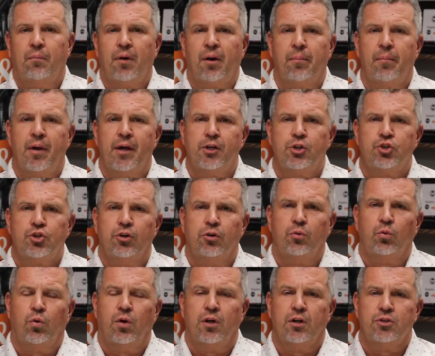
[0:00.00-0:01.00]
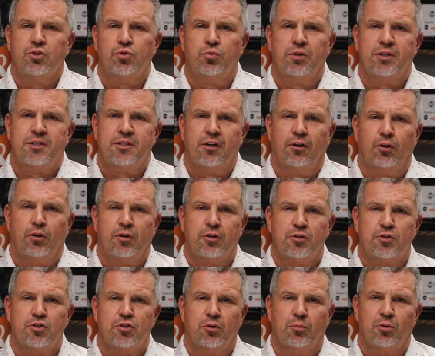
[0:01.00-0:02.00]
My major was retail
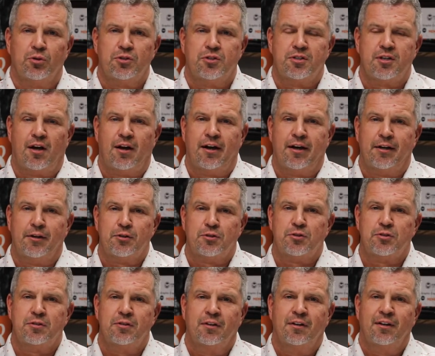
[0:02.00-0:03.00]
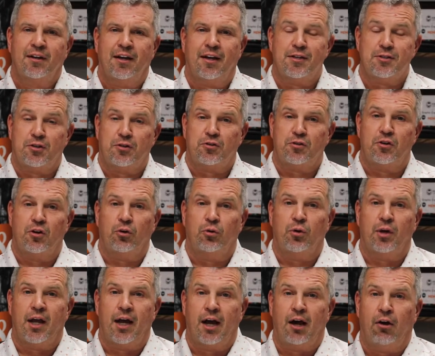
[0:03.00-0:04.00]
consumer science, as it's
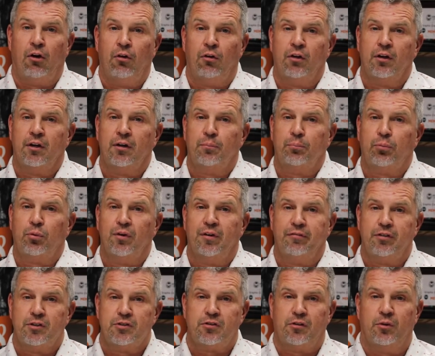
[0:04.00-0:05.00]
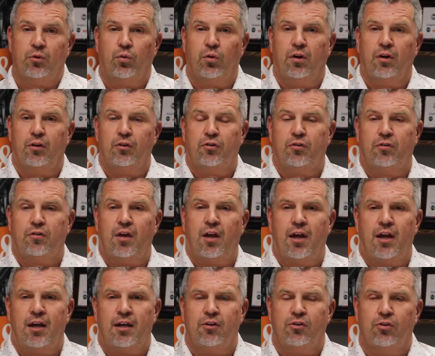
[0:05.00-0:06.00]
known now. It previously was
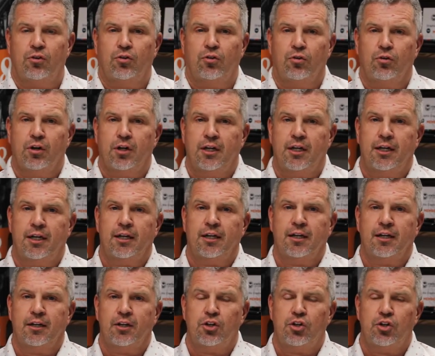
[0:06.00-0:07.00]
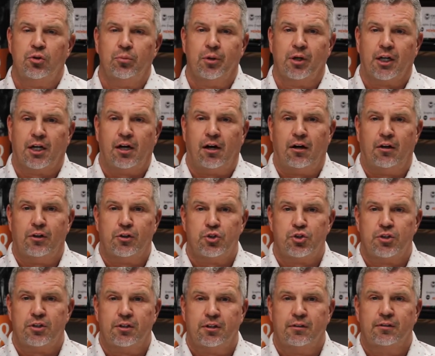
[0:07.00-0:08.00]
a degree in human
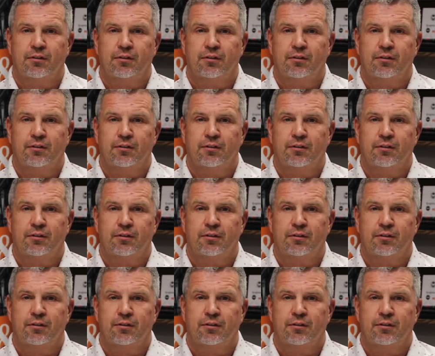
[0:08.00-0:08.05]
ecology.